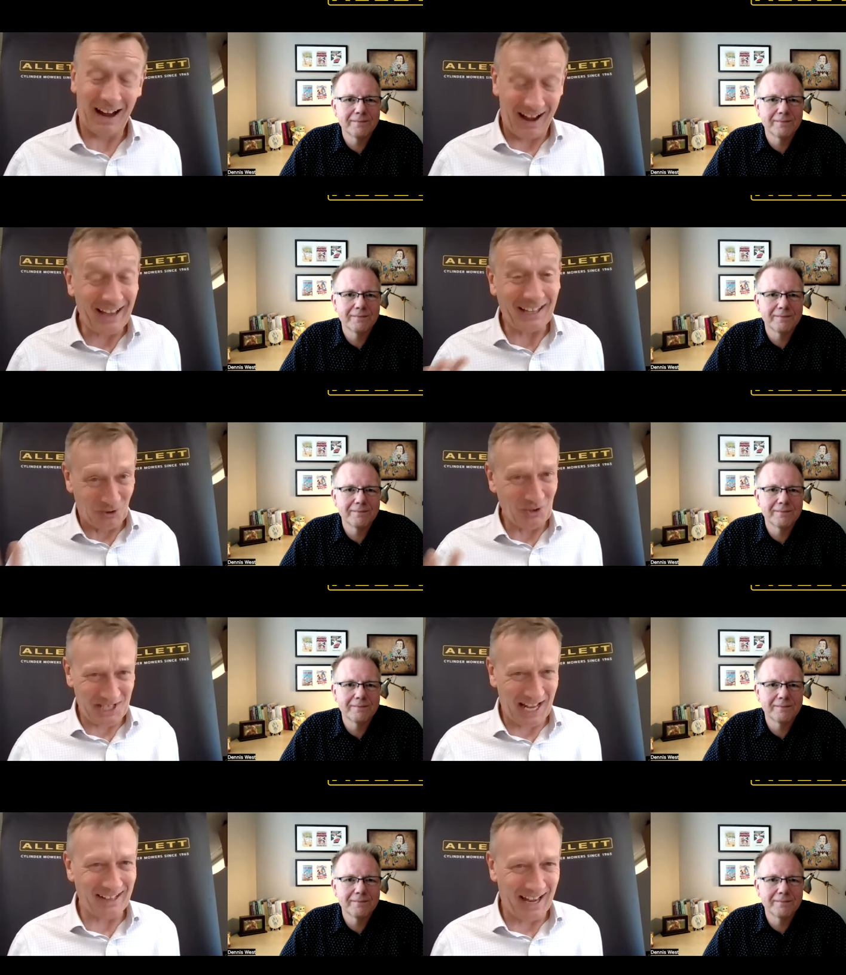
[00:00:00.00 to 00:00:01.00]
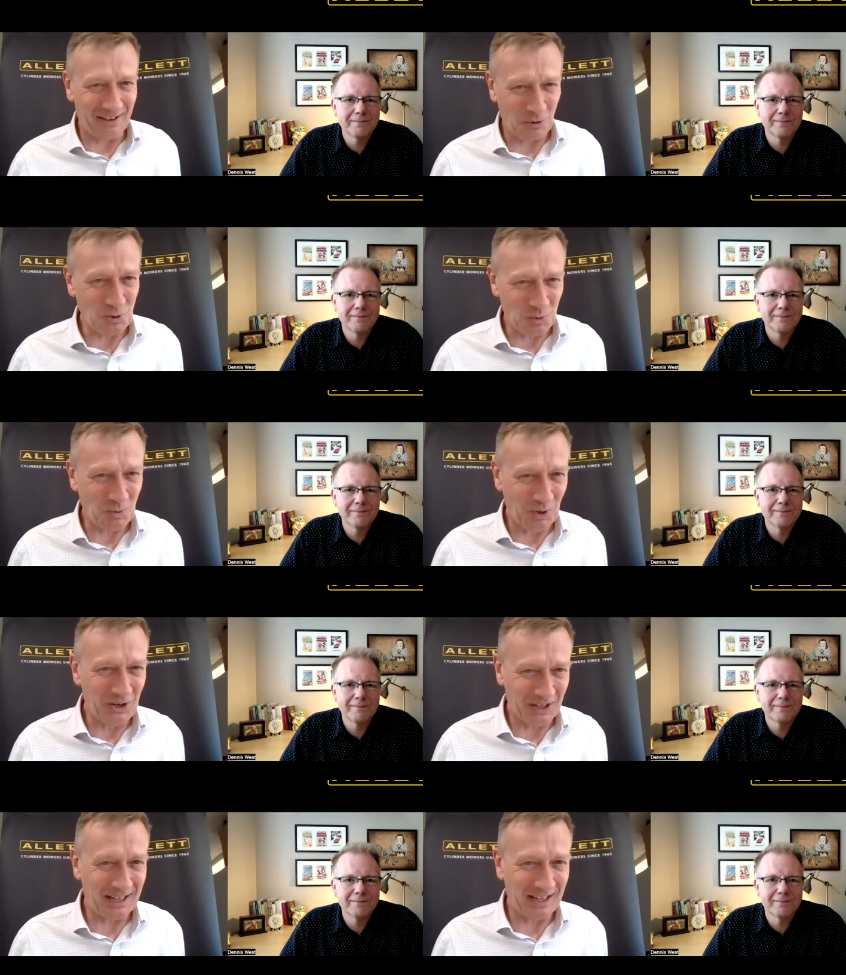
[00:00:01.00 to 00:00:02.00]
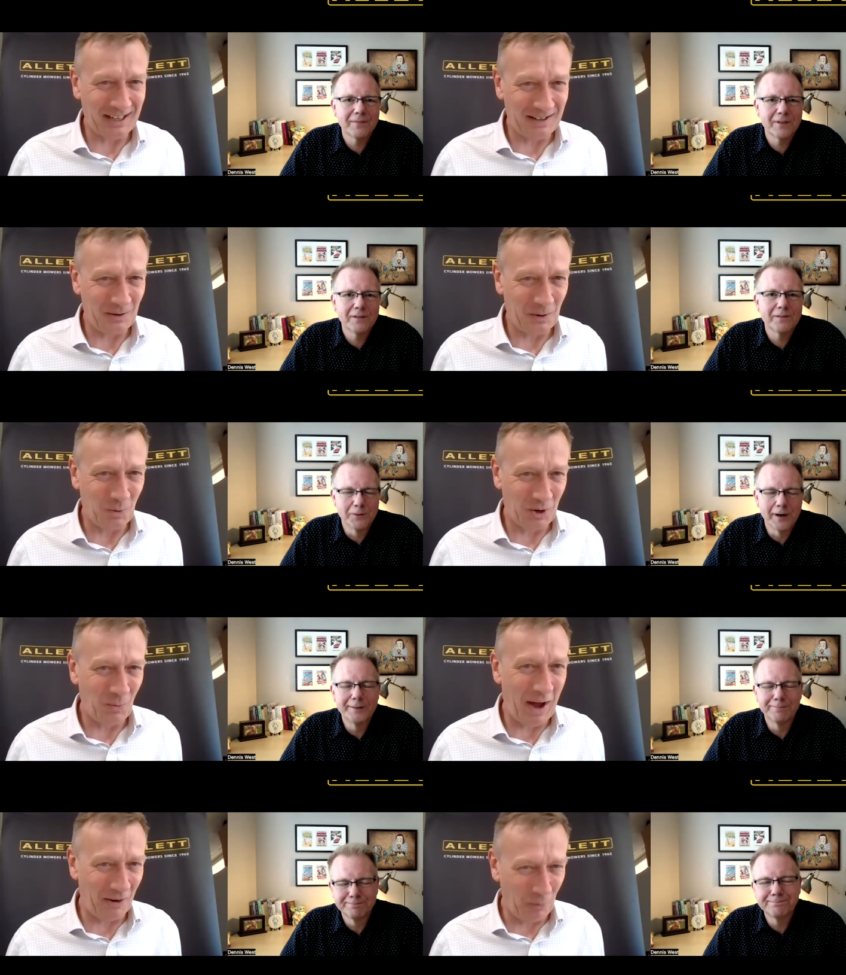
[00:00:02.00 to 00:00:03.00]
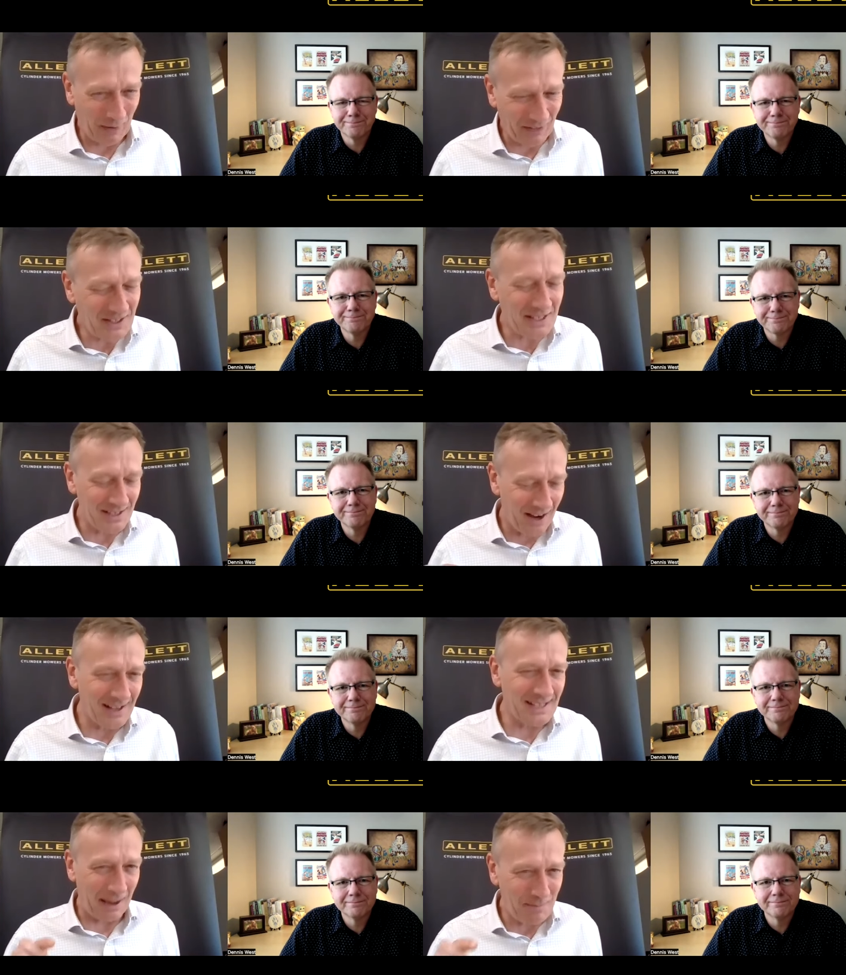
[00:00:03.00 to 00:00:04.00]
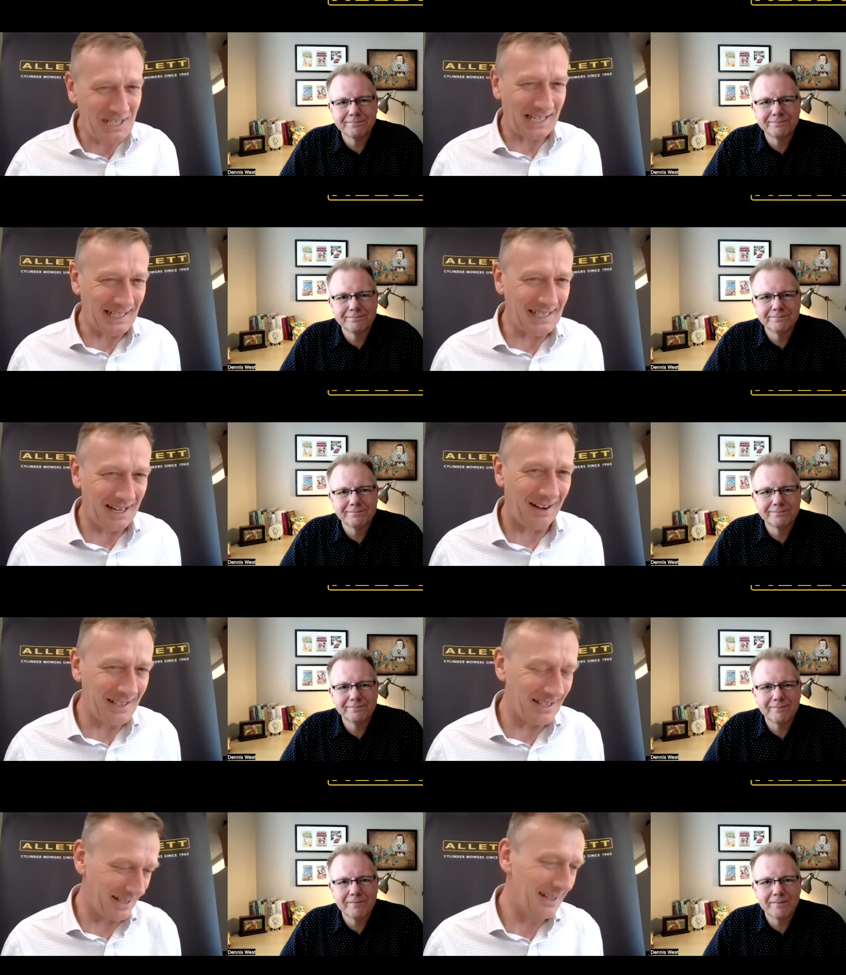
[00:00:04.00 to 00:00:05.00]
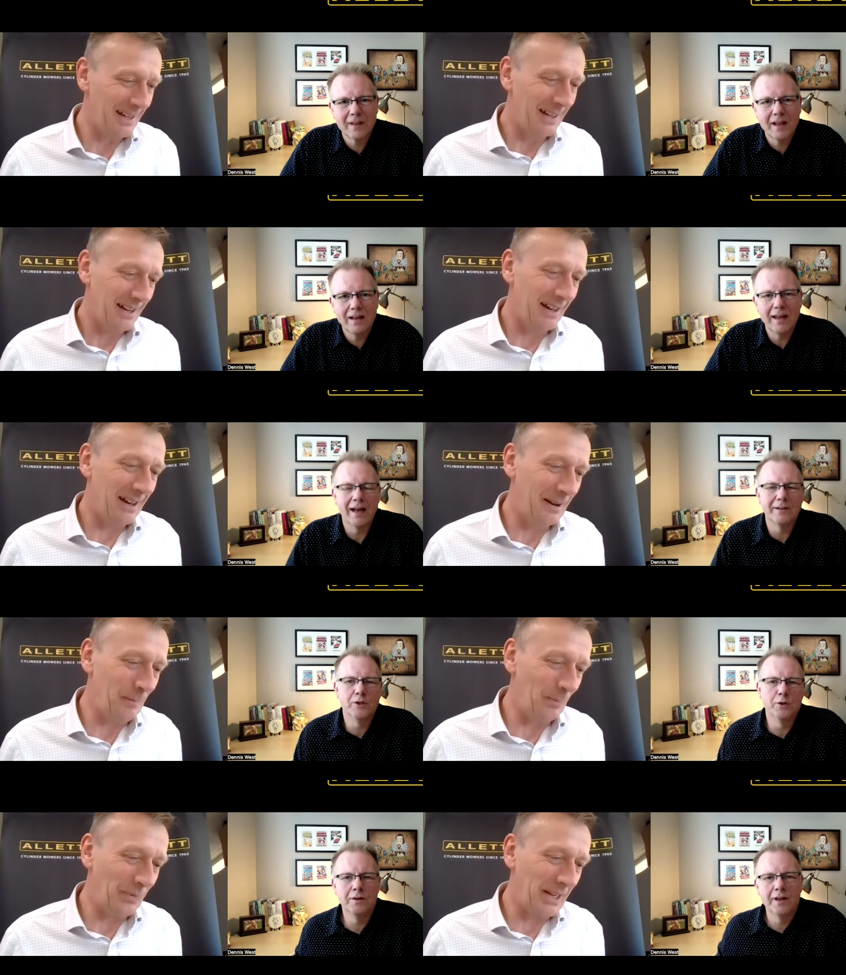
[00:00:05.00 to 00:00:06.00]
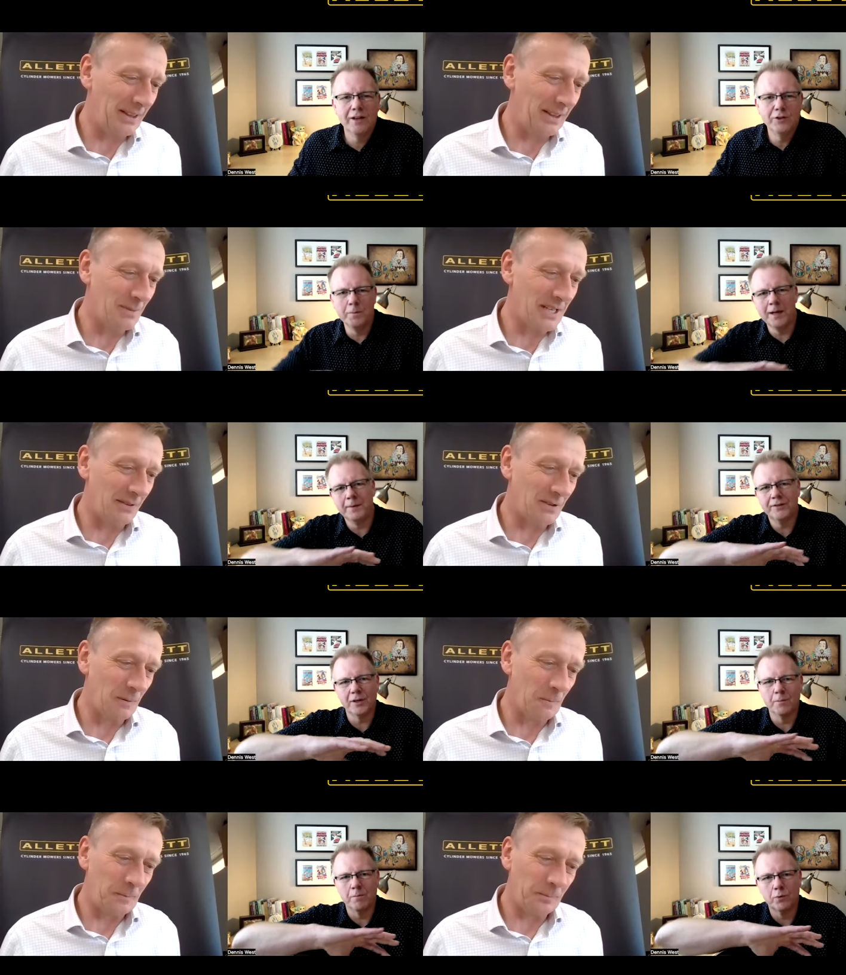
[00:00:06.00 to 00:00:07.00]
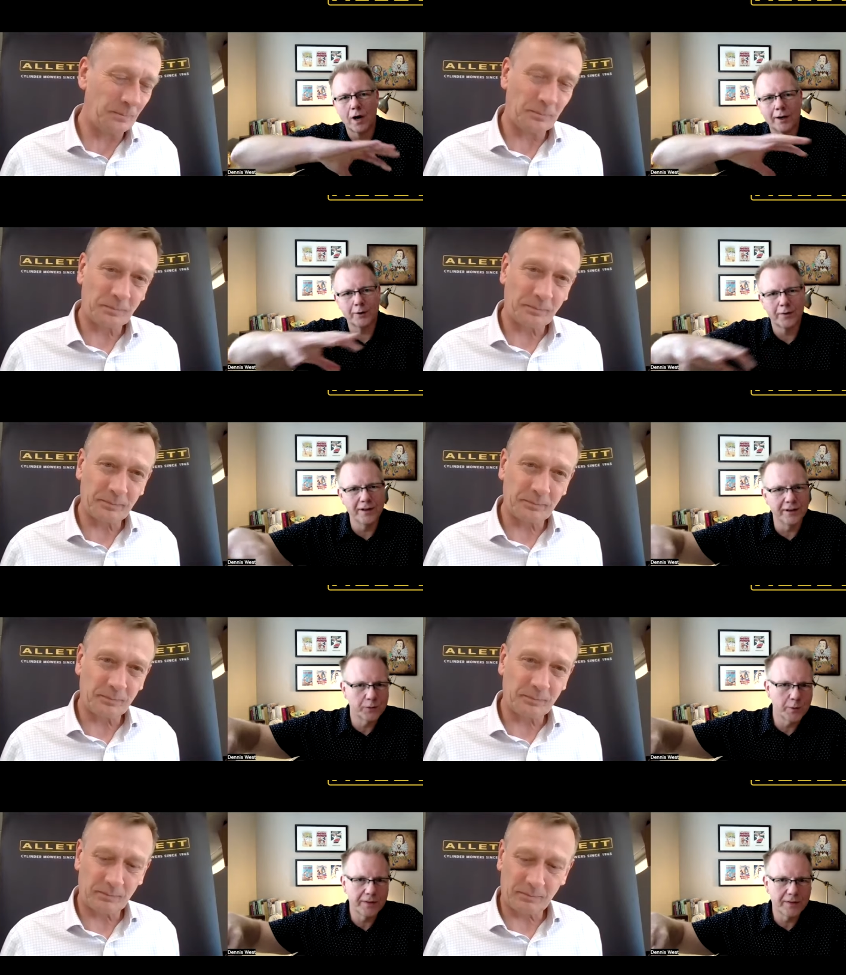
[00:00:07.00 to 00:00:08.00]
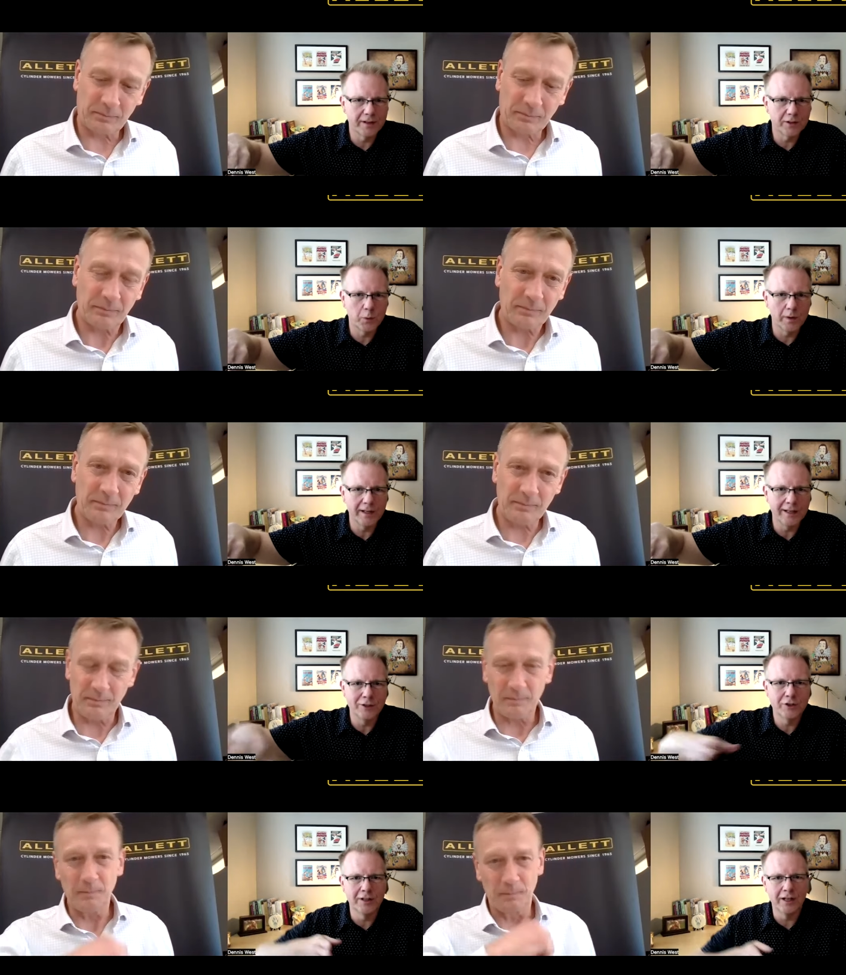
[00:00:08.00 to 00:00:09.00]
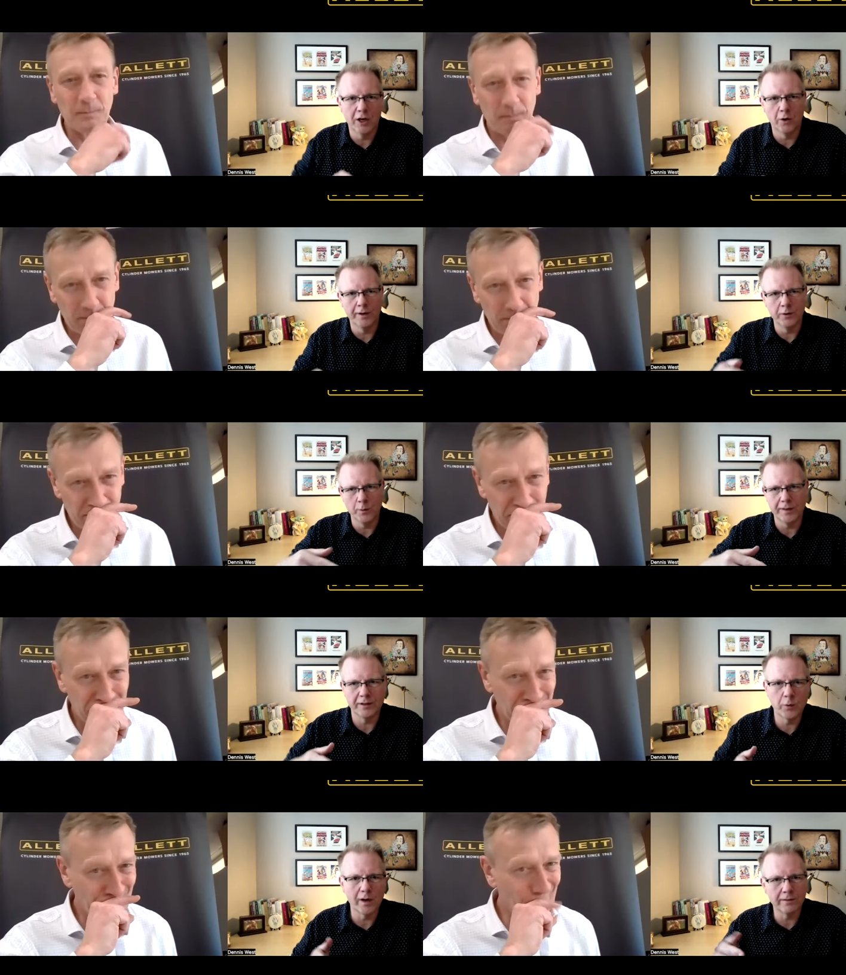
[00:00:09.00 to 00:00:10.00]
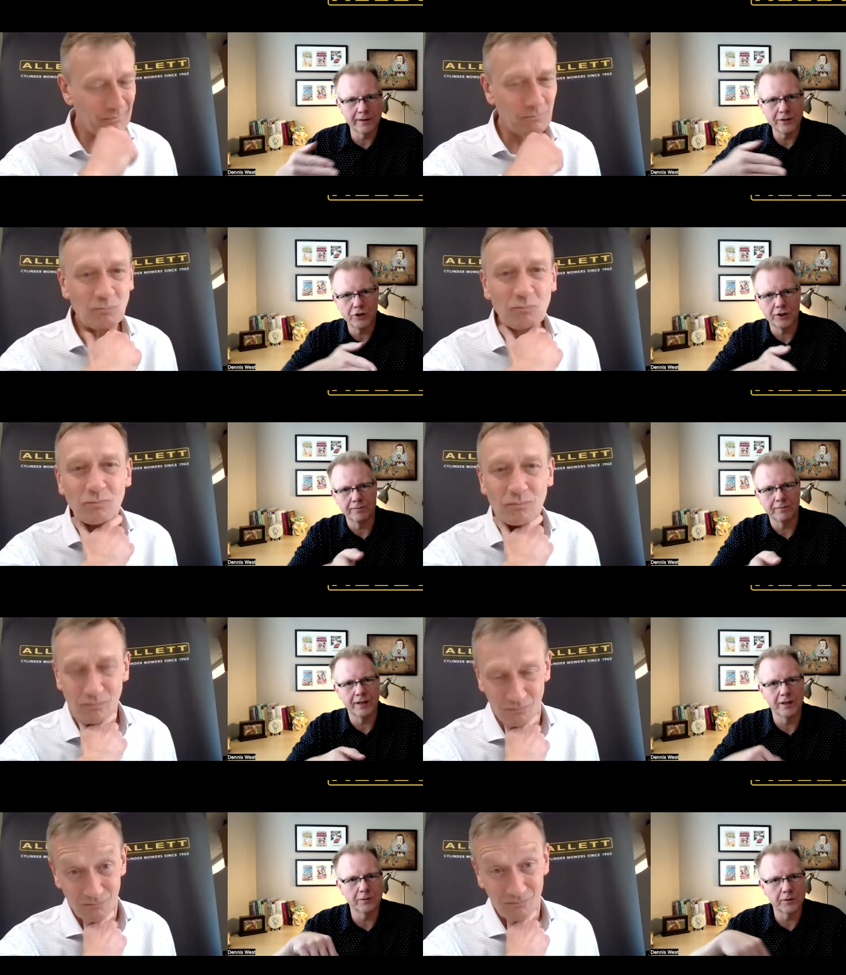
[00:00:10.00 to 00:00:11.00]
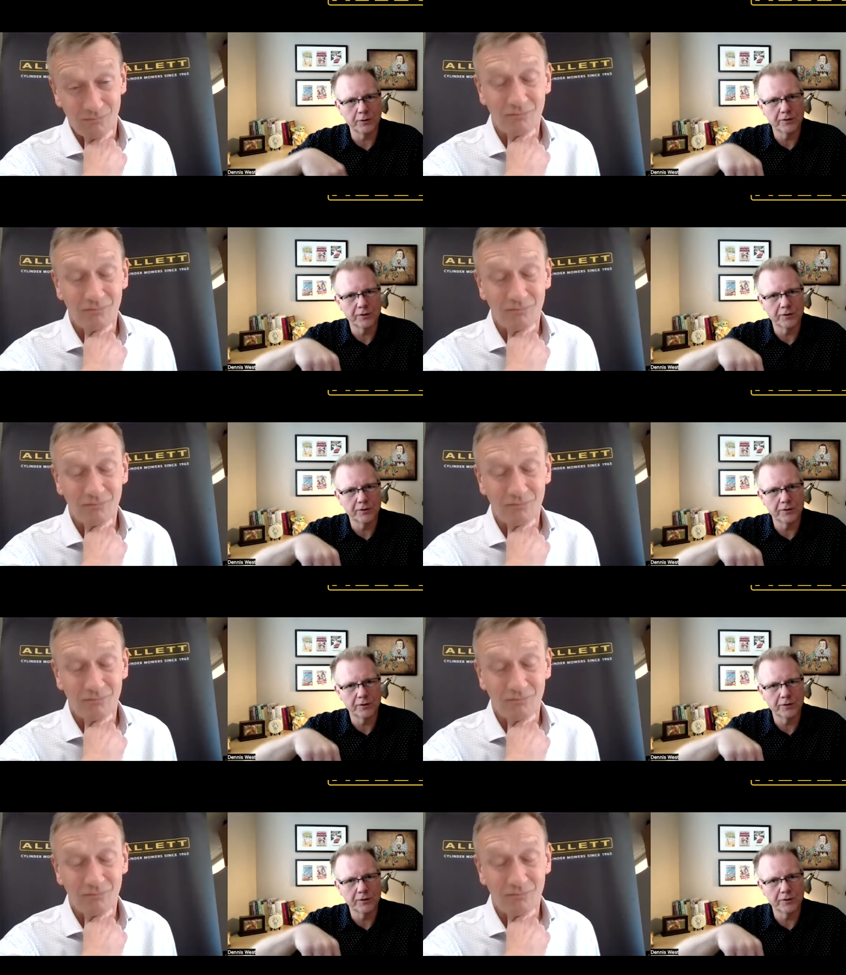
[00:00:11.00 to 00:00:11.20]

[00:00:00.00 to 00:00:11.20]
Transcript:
Speaker 1: I can understand how those would work uh, work right. well. The designs get particularly tight.
Speaker 2: Yeah, um, do do maybe some broader things with the twenty inch, and then go in with a twelve inch, and you know do